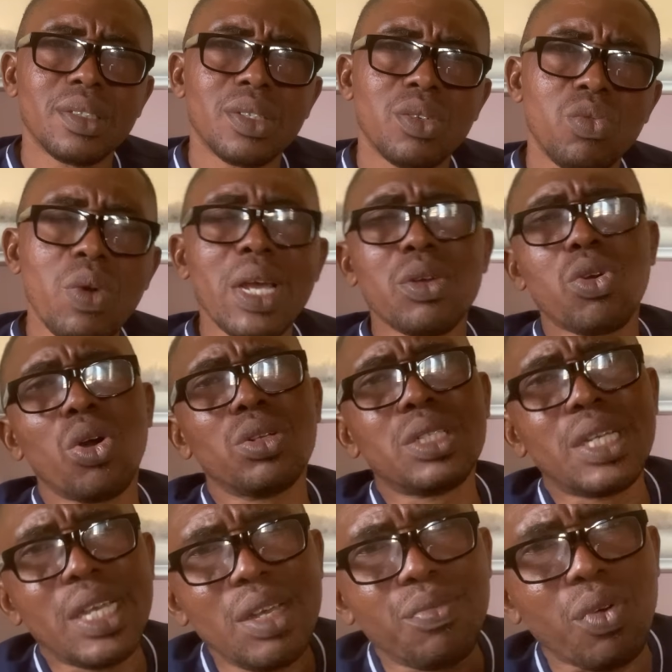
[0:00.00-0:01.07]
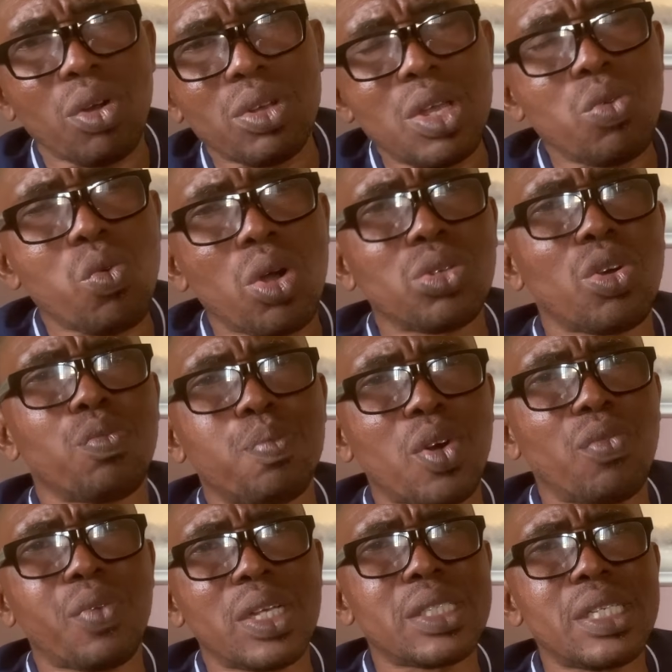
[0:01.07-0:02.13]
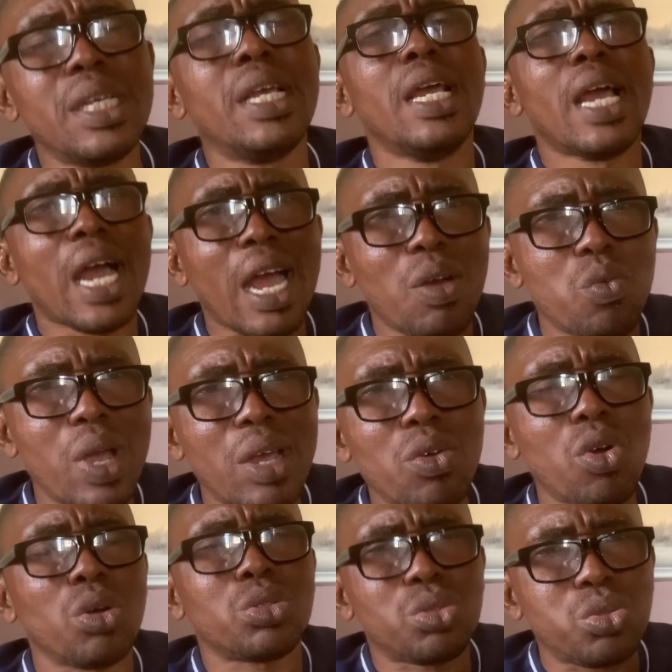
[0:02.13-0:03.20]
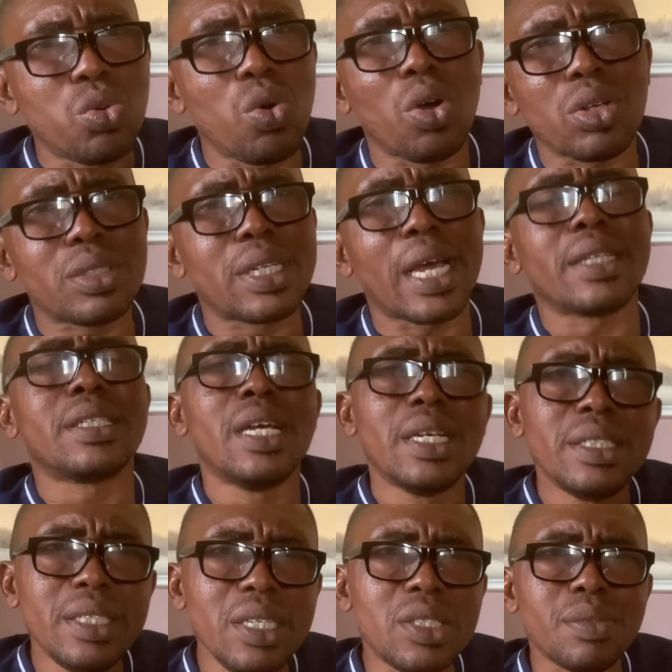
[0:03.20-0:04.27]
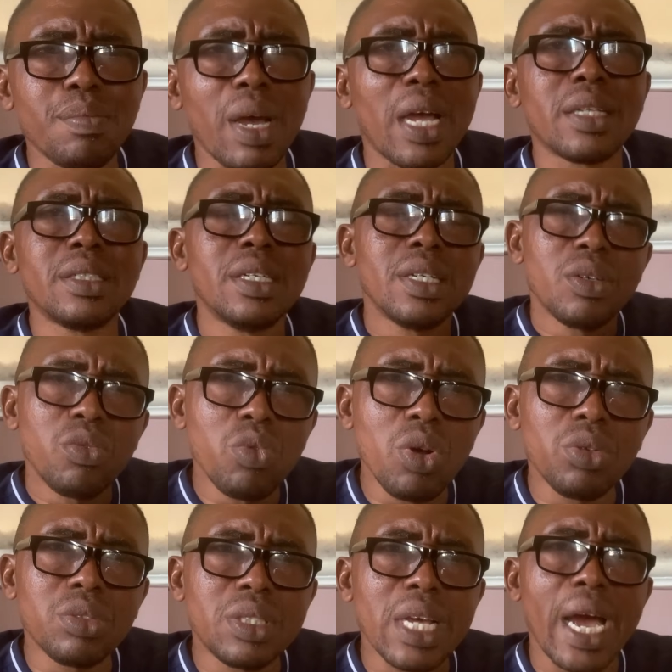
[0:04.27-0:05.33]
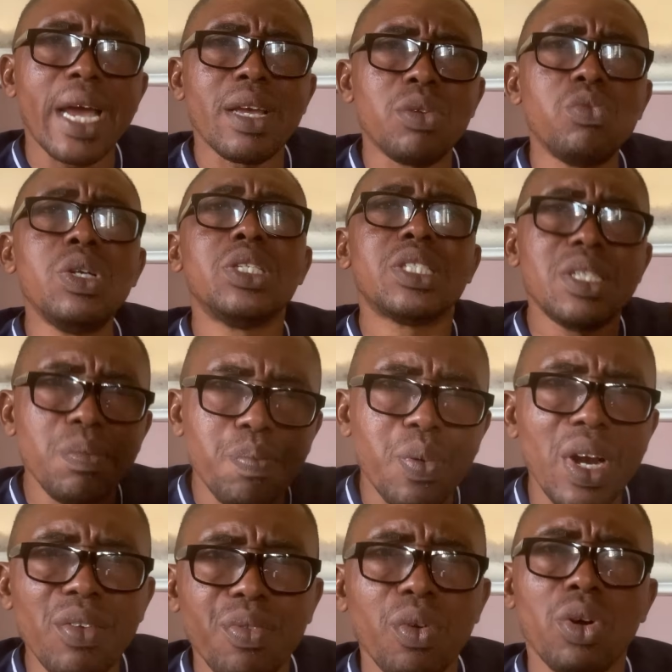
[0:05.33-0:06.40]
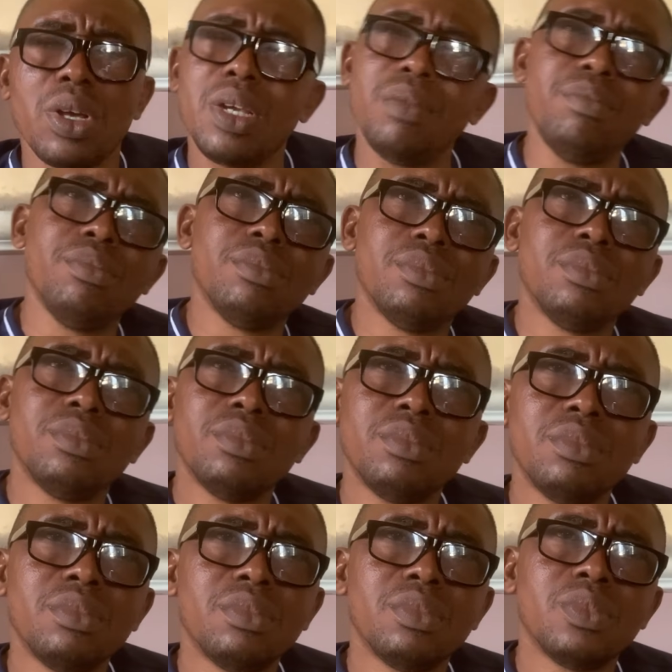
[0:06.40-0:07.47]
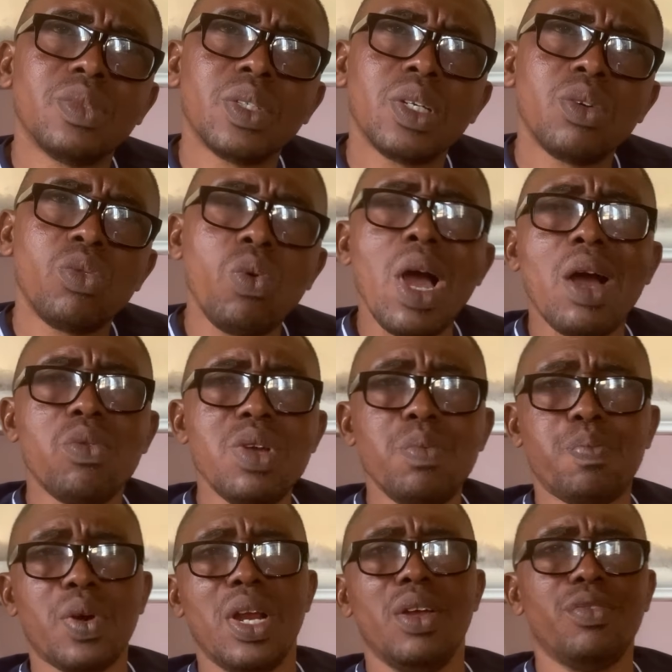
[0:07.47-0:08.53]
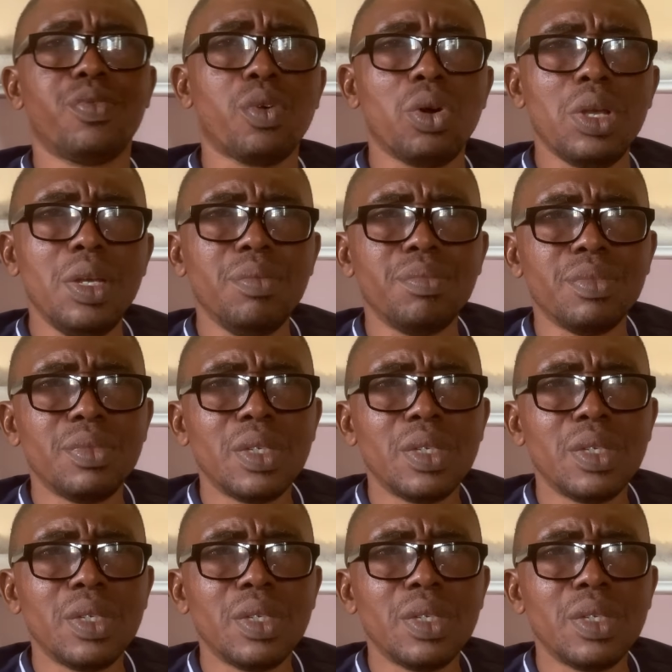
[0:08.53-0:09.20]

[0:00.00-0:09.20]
When God gives us a word of prophecy, and when God shows us that this man will die, we still pray for him. Why are we praying for him?